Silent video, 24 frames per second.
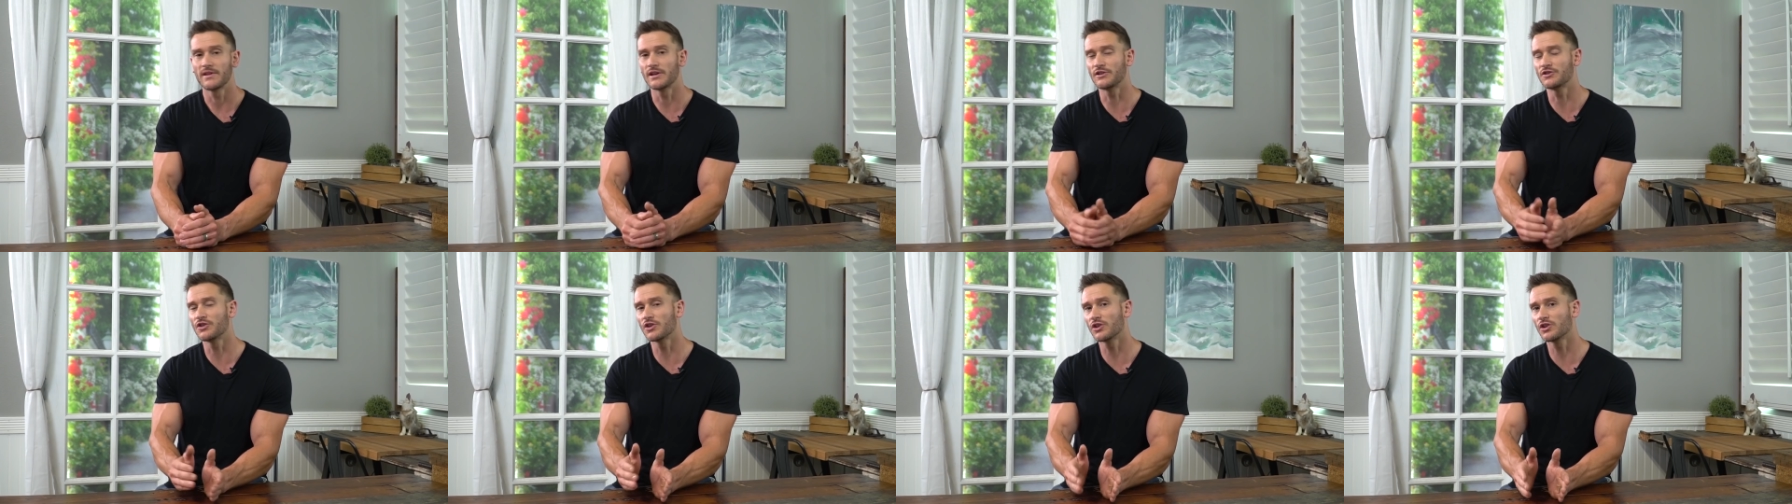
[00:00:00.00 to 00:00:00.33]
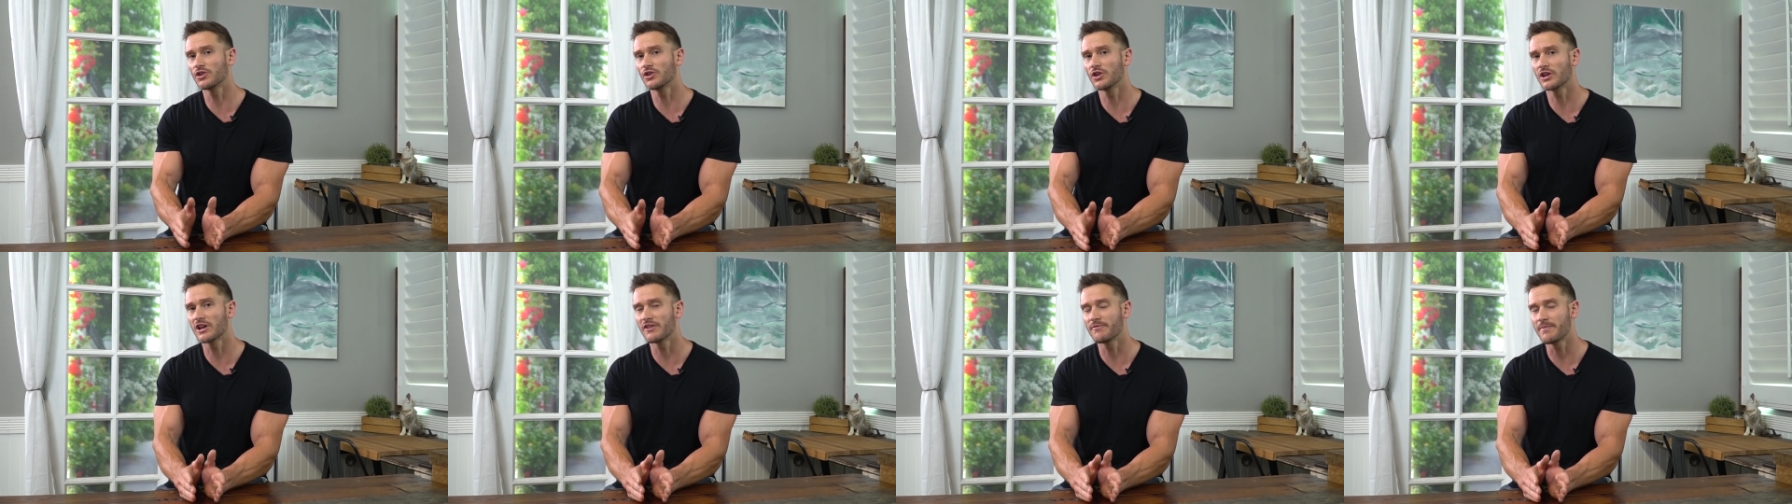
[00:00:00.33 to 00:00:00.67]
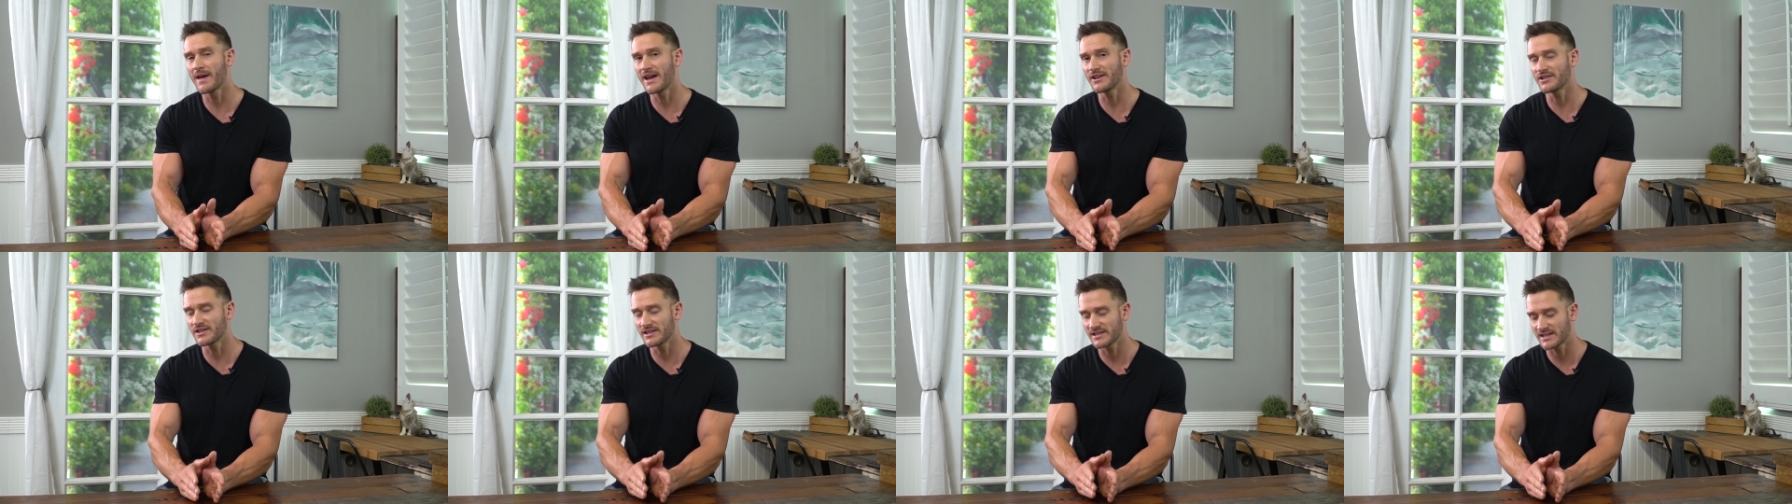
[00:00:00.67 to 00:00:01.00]
They took a look at
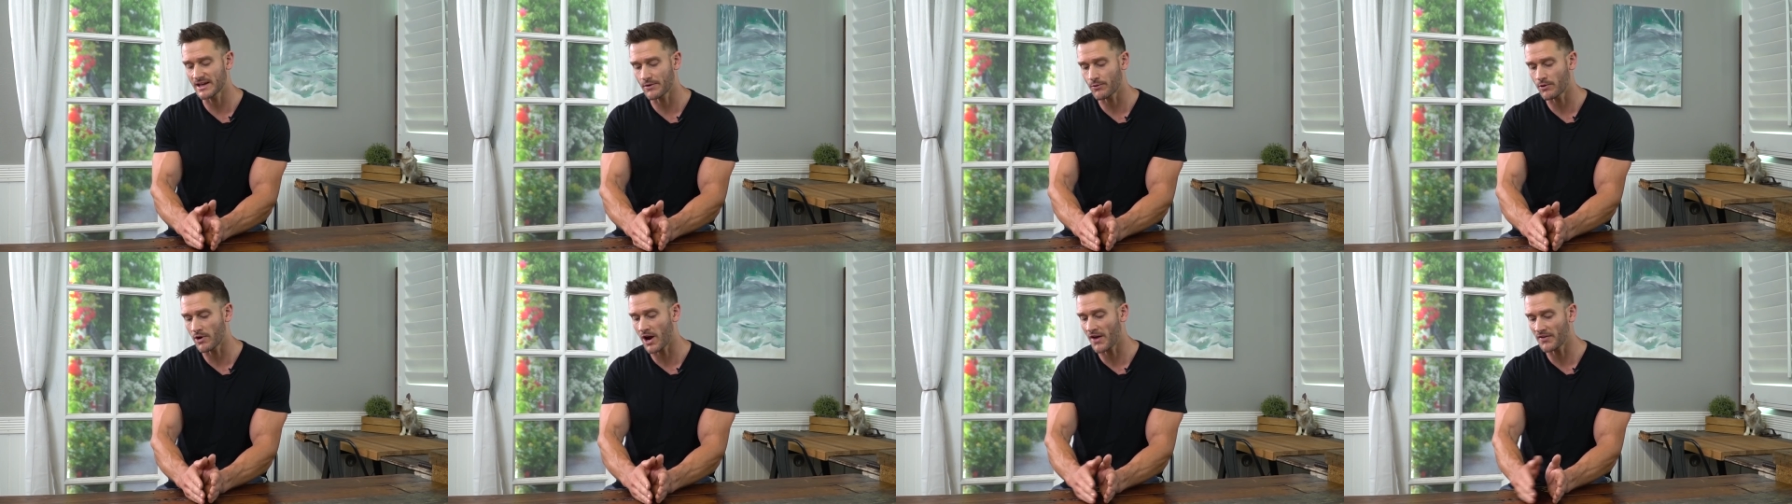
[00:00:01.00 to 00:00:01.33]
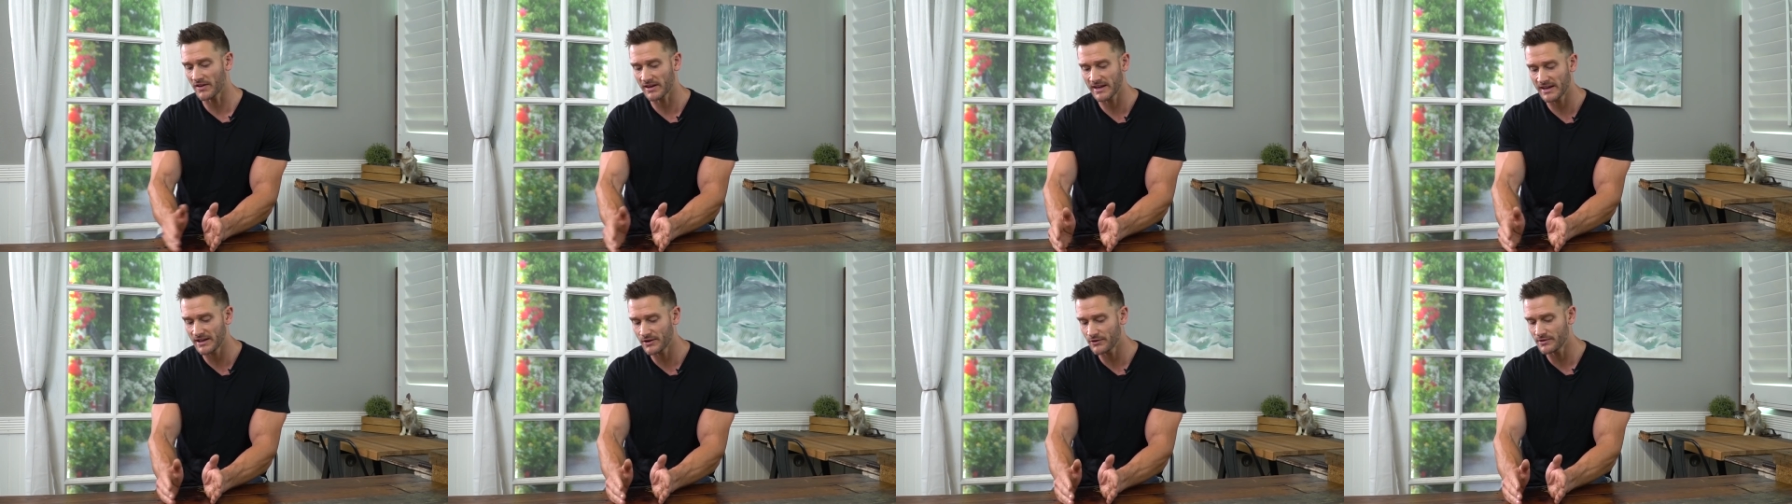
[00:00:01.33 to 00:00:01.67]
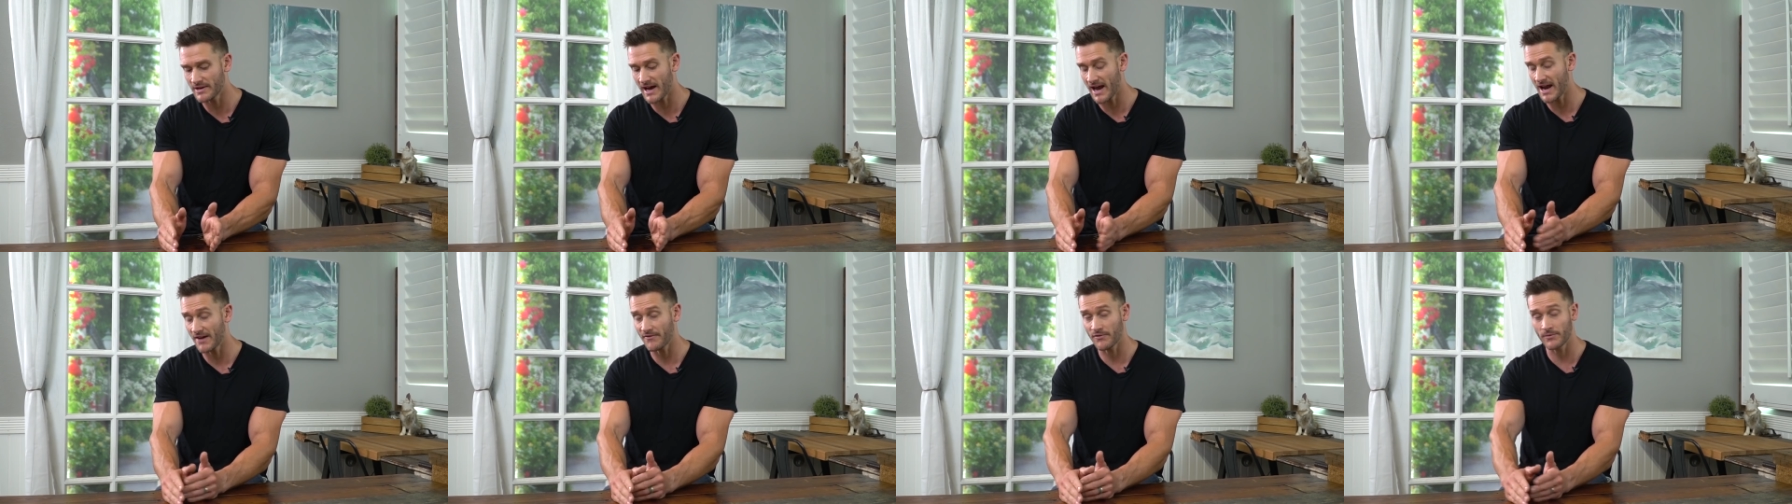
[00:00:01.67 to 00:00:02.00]
patients that were on the keto
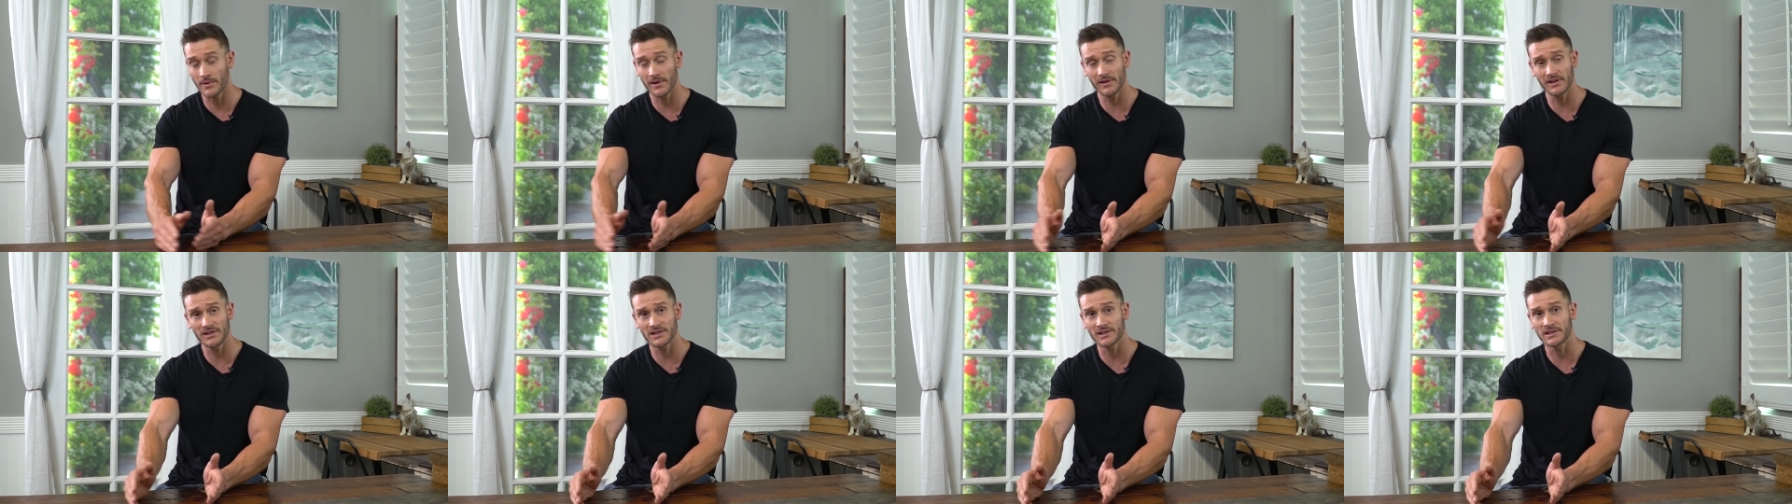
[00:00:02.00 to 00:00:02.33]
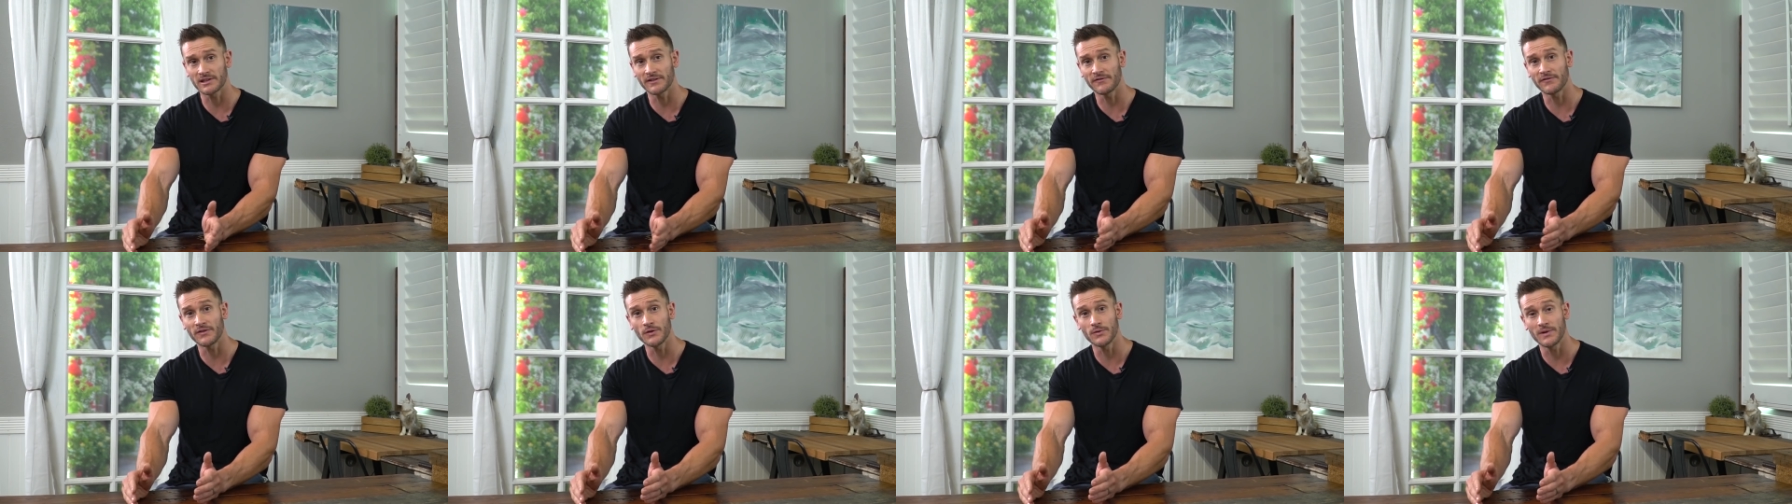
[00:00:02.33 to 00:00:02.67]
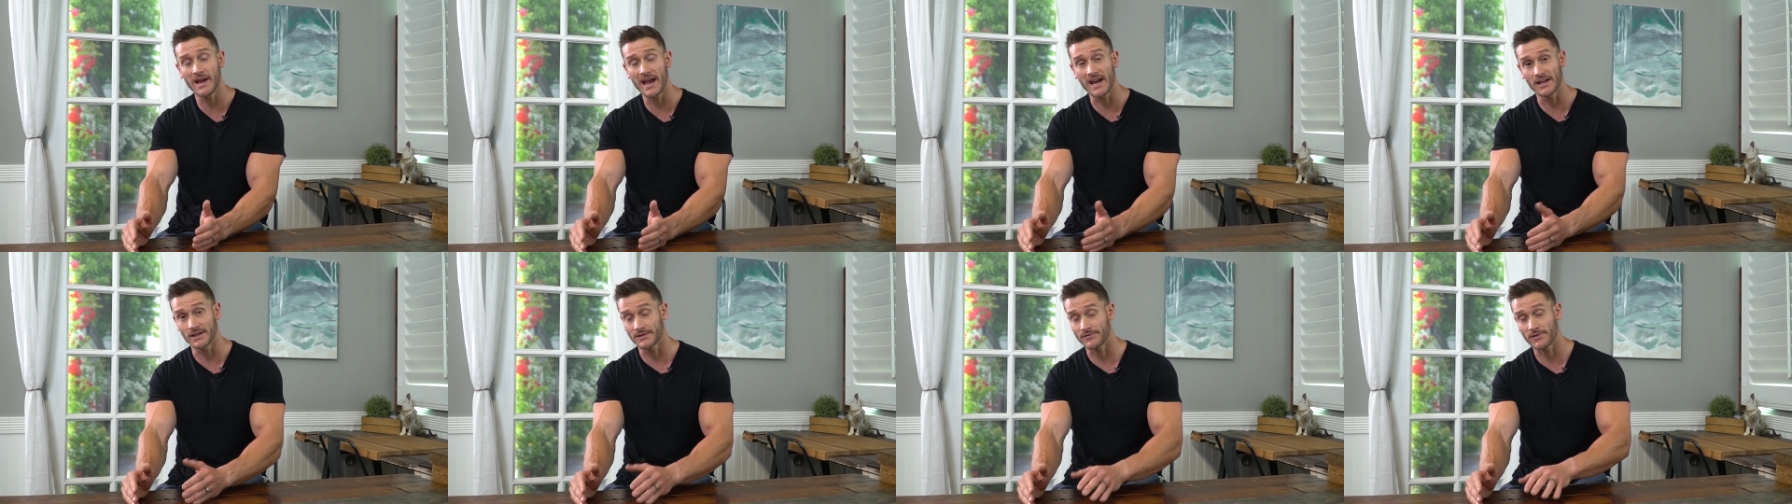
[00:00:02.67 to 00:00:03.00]
diet for really just a few
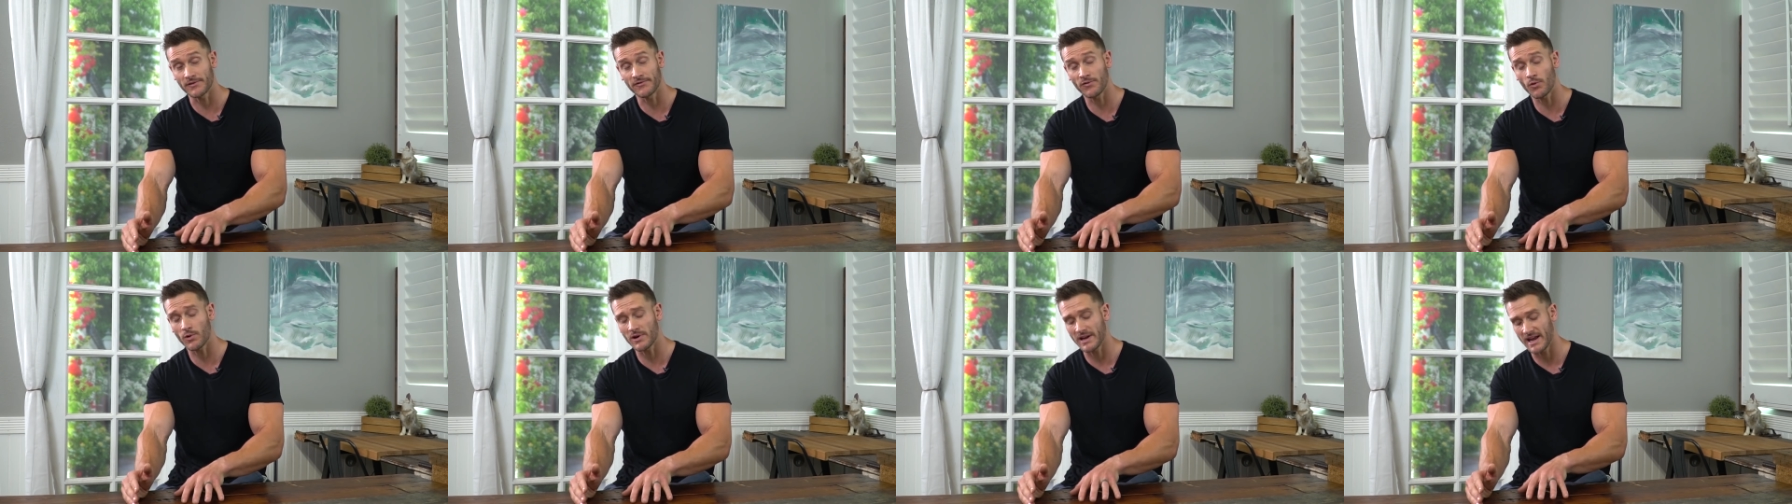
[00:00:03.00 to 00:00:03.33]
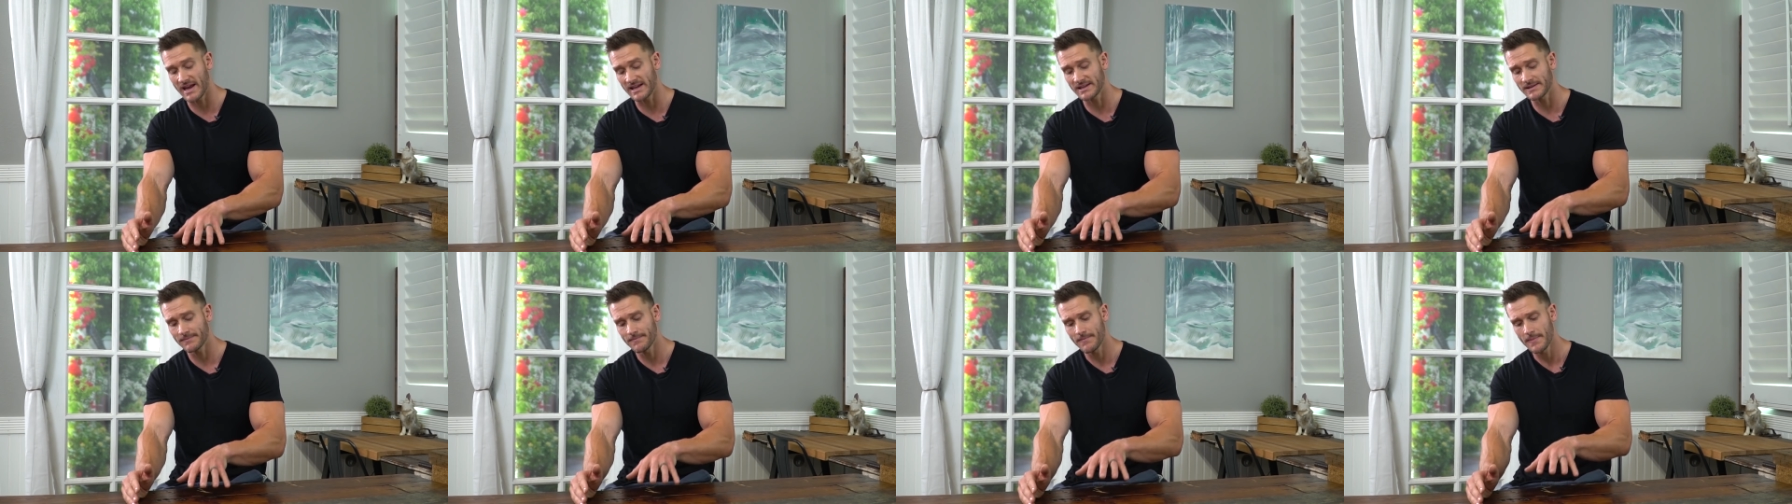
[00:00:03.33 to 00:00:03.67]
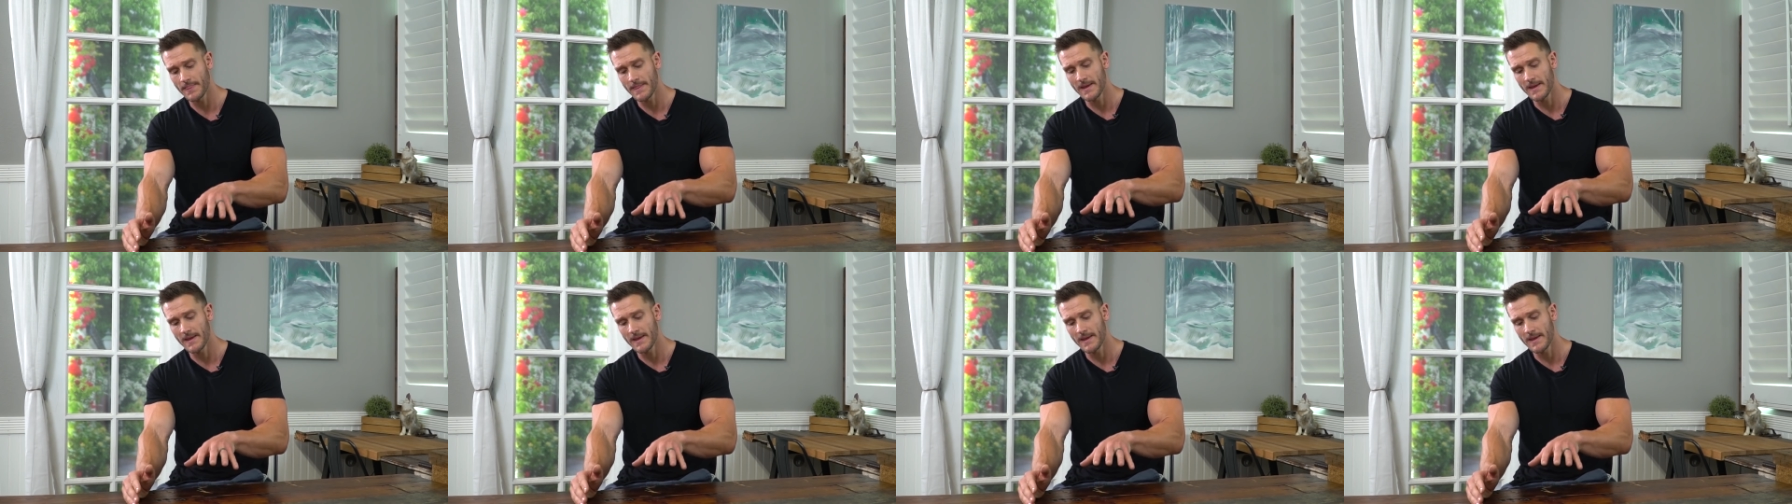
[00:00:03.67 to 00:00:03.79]
days, for four days,